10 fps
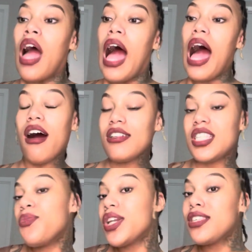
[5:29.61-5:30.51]

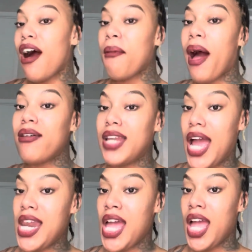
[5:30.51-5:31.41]
also want to talk about
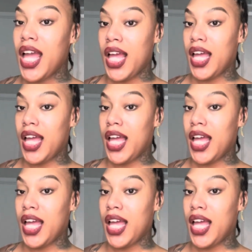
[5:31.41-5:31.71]
dating.